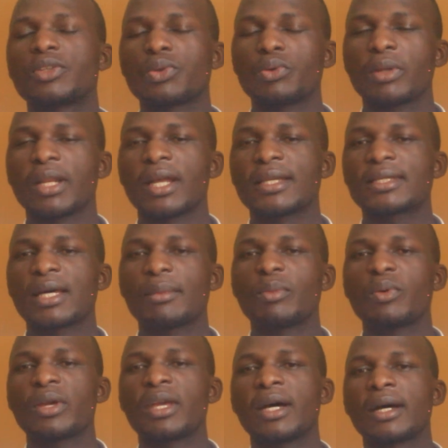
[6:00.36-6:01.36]
children are
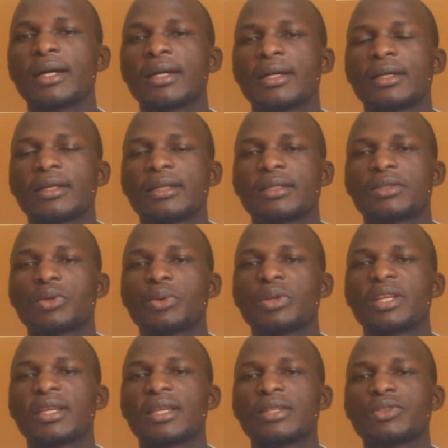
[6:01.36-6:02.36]
somewhere. So
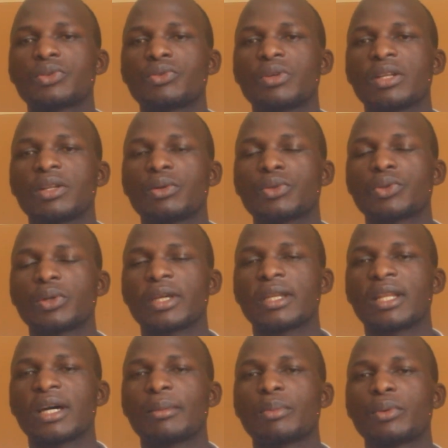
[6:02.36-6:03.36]
the children also
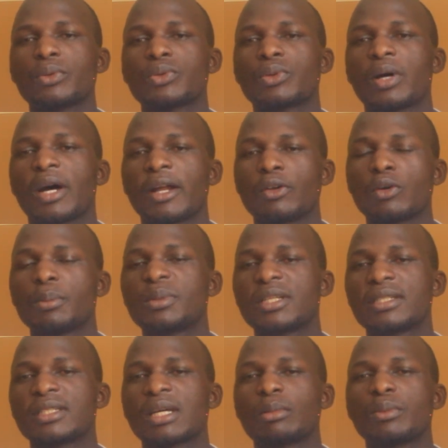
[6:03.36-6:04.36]
end up also
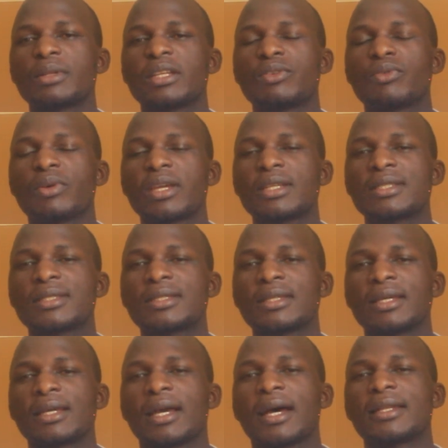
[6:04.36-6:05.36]
adopting some of the
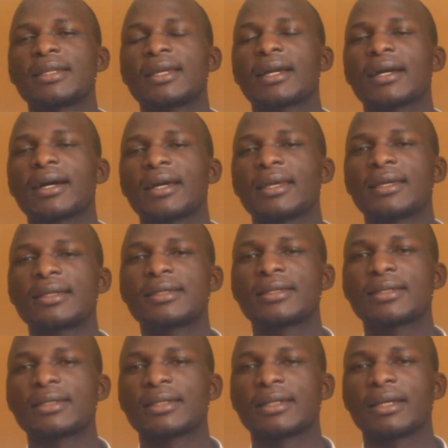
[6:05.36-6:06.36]
traits at a younger
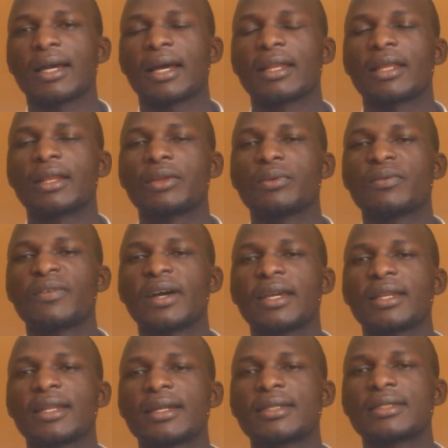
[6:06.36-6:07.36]
age, and then you
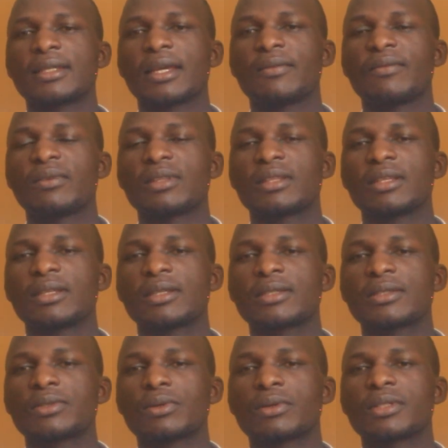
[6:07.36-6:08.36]
find that everything
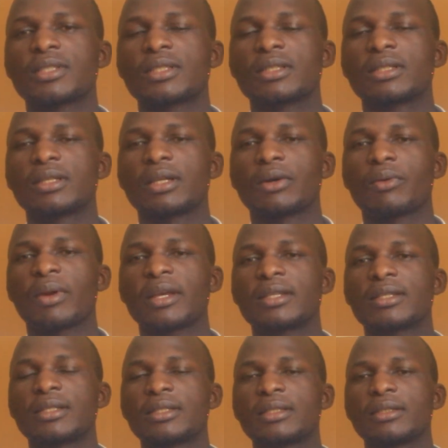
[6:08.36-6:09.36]
is not
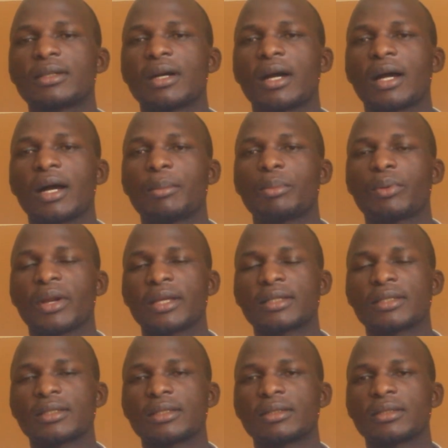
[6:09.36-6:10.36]
rightly
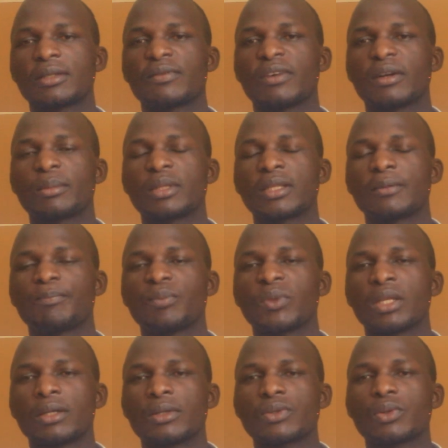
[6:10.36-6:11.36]
upright in the family.
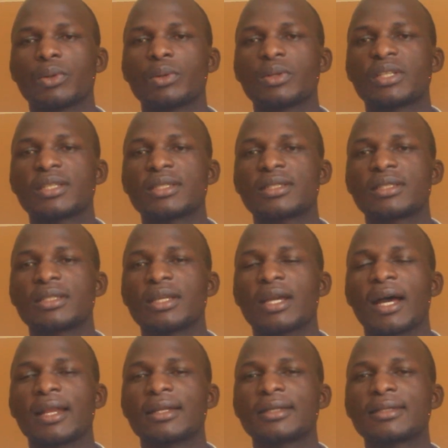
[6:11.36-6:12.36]
So it is
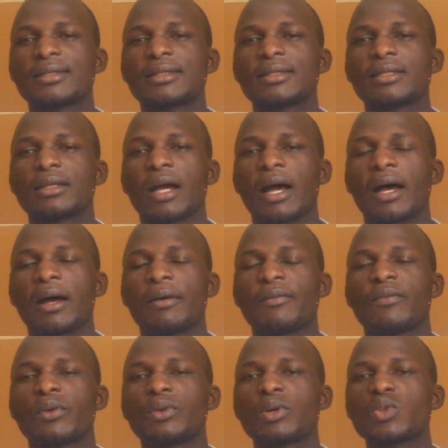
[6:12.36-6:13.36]
at least
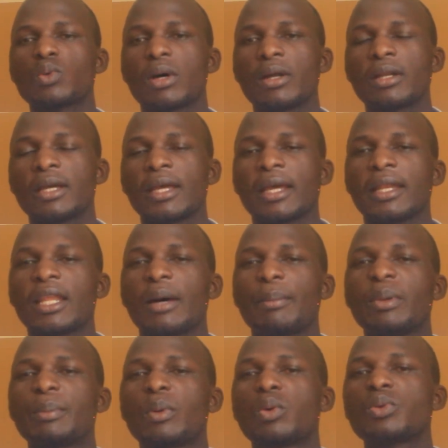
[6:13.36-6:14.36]
for those one, there
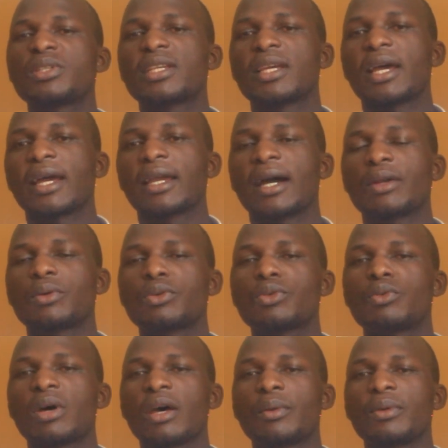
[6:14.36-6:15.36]
are people who say I
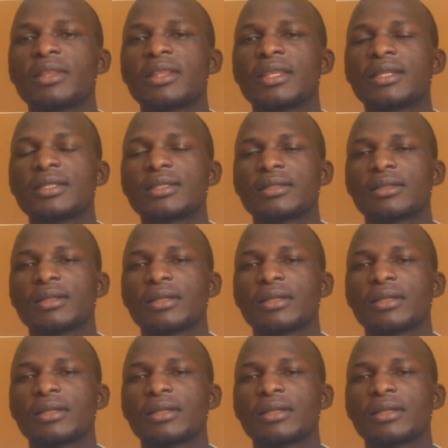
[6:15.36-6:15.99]
cannot drive with it.